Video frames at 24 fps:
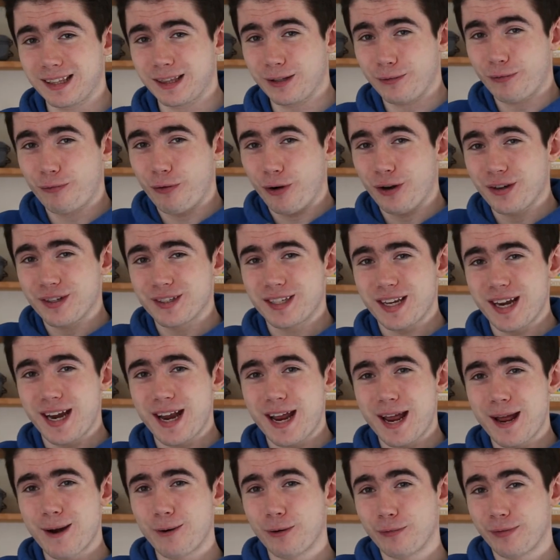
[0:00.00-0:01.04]
the
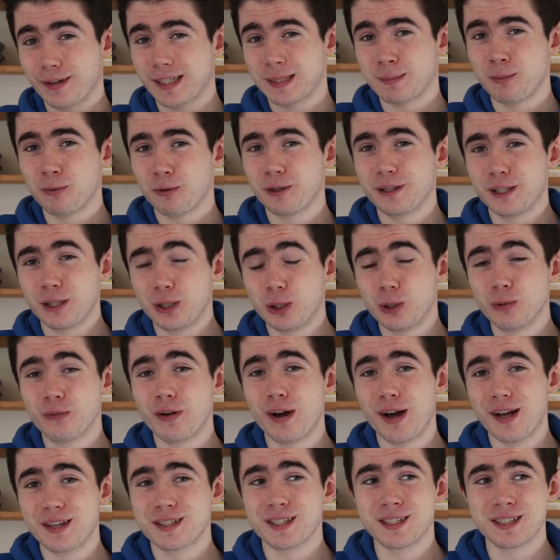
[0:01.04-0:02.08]
frontier of exploring the
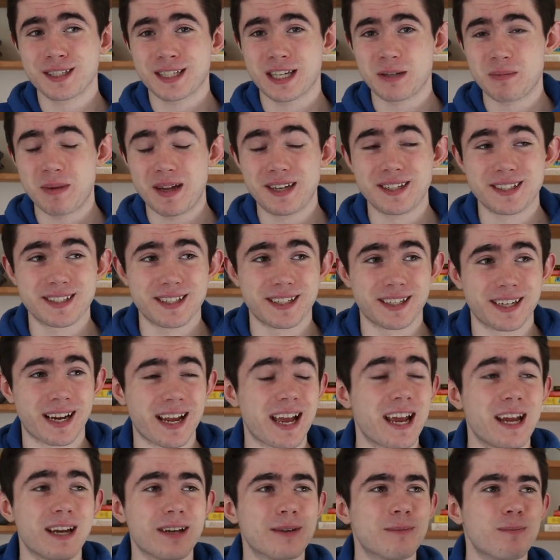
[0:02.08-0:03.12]
universe is commencing.
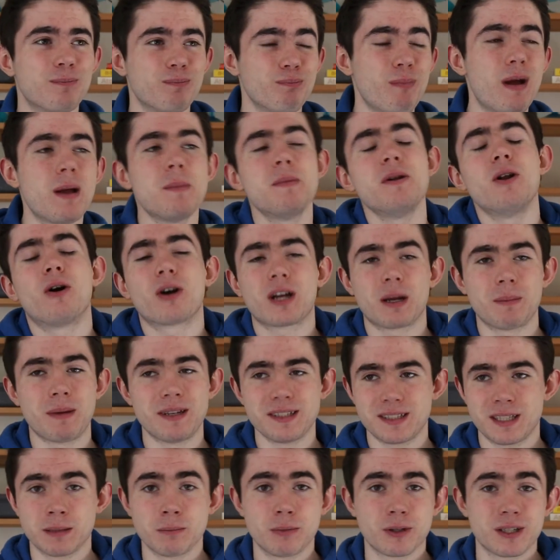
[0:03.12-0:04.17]
It maybe not
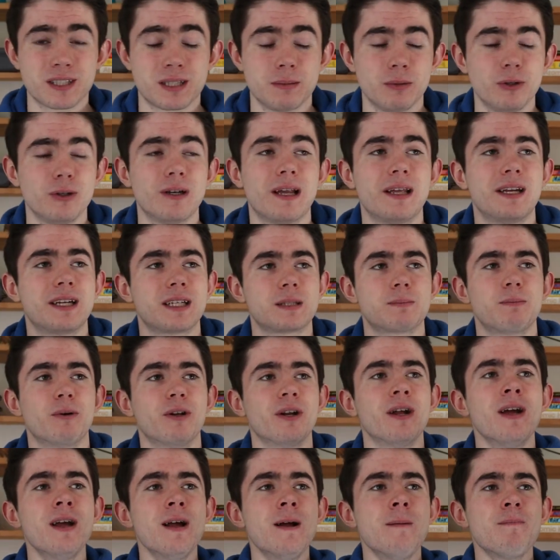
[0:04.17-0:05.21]
commencing because of the moon landings,
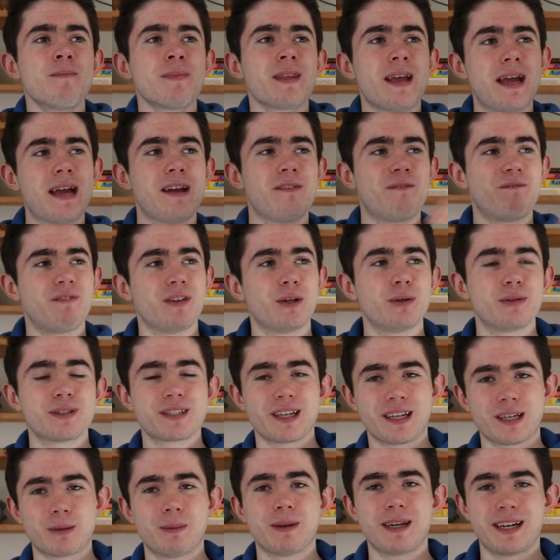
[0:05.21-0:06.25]
but it feels
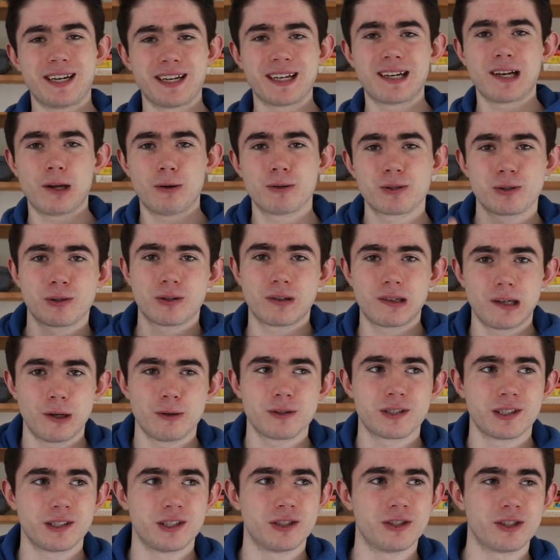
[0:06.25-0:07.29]
like we're getting closer and
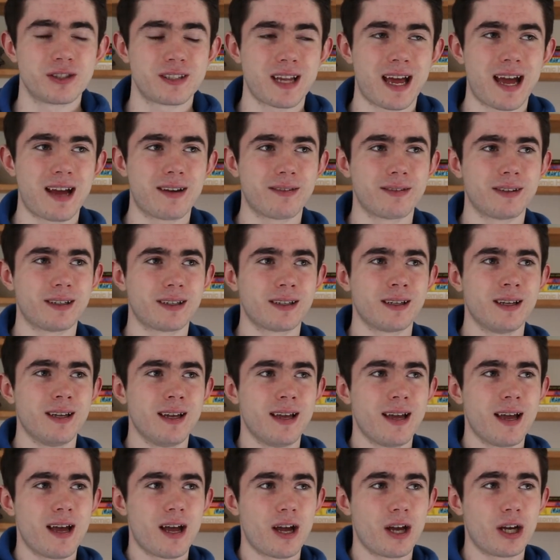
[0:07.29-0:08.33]
closer to just having
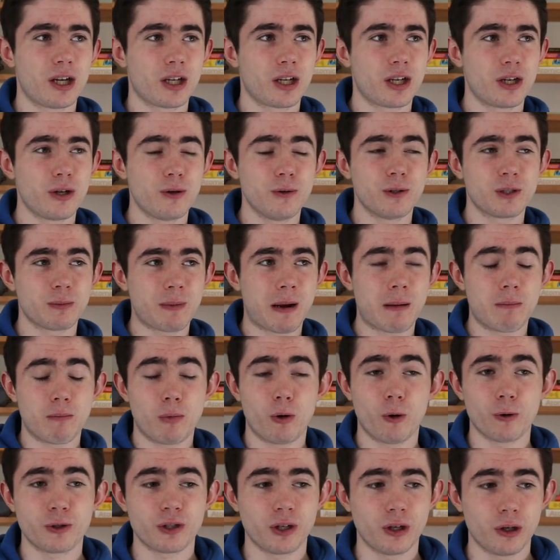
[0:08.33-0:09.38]
a huge amount
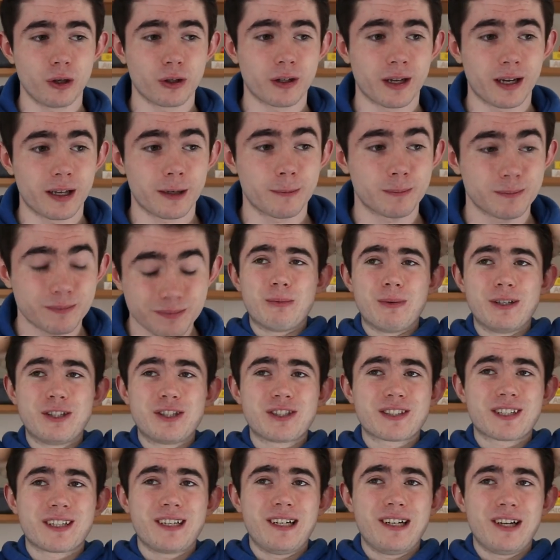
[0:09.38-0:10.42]
more to look at. We're
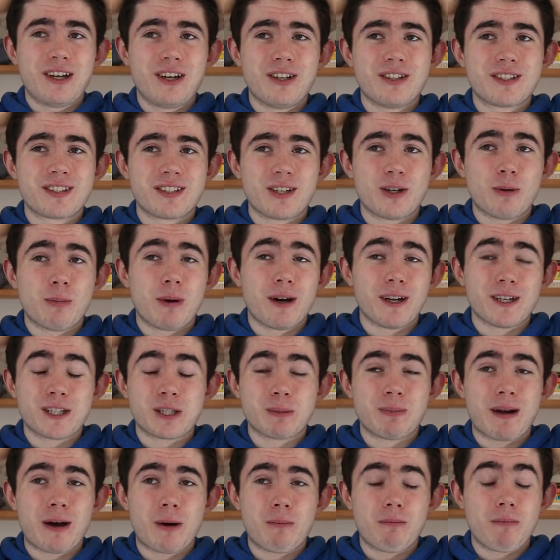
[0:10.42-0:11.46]
just going to learn so much
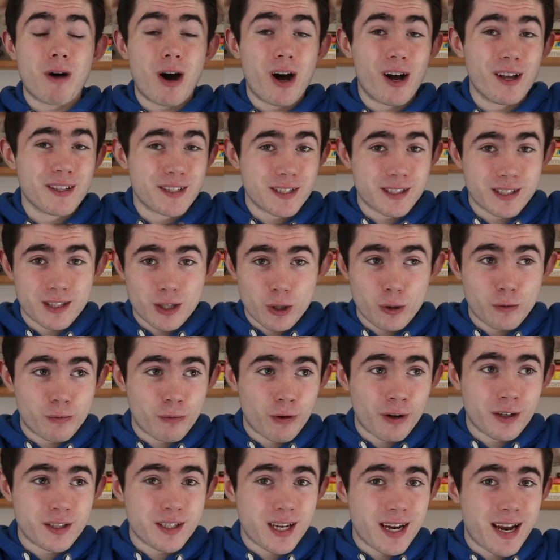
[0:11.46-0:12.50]
about Mars as a new
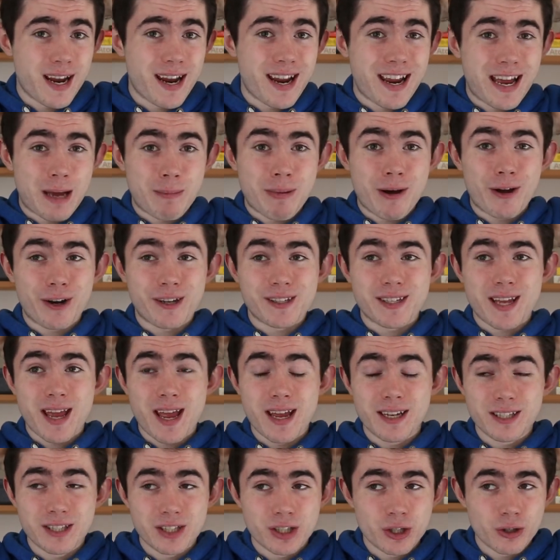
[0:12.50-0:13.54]
frontier, about its
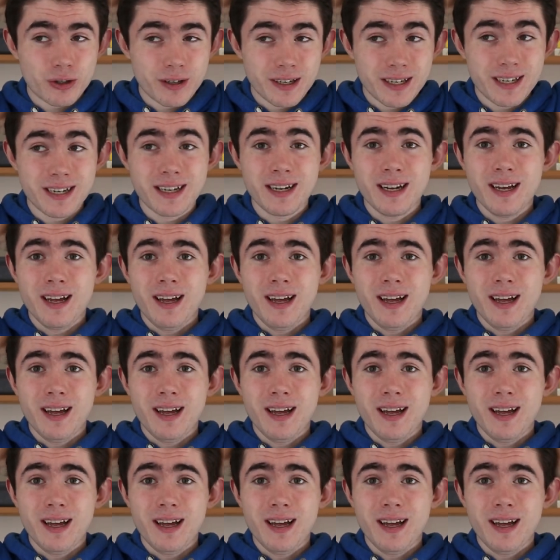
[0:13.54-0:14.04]
history,